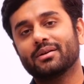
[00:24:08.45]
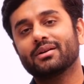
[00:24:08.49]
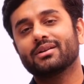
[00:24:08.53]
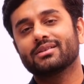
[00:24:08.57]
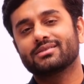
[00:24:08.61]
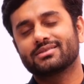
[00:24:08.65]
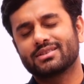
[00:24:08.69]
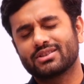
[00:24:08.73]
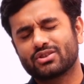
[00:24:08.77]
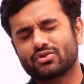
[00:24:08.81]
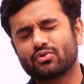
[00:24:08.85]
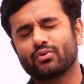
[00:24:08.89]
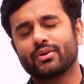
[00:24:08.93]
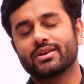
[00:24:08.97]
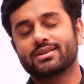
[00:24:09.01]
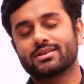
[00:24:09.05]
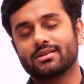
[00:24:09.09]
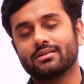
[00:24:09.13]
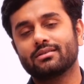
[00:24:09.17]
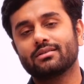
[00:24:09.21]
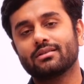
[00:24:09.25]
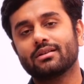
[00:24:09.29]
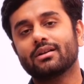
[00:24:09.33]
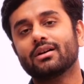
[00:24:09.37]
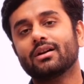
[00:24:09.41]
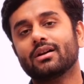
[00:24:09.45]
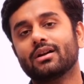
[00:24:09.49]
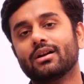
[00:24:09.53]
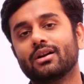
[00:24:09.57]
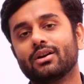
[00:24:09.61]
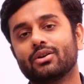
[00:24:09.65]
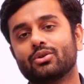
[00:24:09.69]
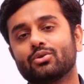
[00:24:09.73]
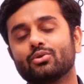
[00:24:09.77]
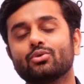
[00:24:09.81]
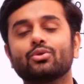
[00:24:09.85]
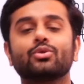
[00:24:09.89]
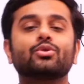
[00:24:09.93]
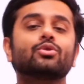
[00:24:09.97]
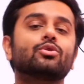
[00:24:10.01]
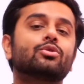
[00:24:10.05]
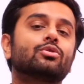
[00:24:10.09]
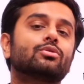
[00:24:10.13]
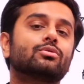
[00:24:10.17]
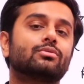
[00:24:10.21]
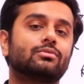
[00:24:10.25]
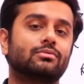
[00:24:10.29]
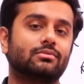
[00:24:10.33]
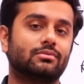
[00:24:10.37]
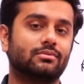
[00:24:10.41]
situation to
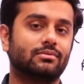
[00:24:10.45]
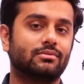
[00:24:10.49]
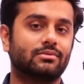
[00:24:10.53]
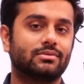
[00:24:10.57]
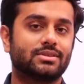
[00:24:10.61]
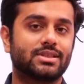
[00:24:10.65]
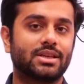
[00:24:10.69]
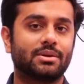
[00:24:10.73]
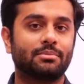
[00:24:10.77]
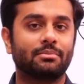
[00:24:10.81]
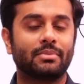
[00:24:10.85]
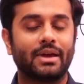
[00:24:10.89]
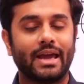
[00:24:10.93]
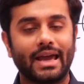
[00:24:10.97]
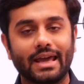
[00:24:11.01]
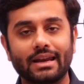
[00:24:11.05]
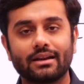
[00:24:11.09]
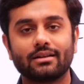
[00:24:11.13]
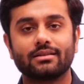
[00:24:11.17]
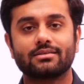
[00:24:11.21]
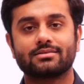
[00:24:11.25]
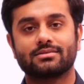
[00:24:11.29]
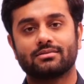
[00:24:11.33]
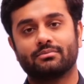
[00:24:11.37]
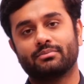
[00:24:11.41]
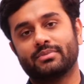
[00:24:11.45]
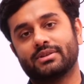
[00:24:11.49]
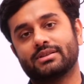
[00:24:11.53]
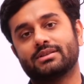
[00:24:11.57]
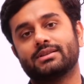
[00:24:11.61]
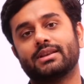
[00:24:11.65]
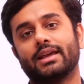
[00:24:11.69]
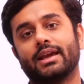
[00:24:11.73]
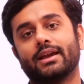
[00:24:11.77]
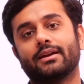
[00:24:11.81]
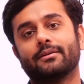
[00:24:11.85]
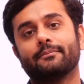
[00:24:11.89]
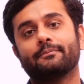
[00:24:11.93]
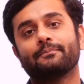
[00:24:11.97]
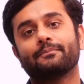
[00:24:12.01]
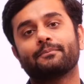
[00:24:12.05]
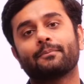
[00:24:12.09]
do some error, some mistake.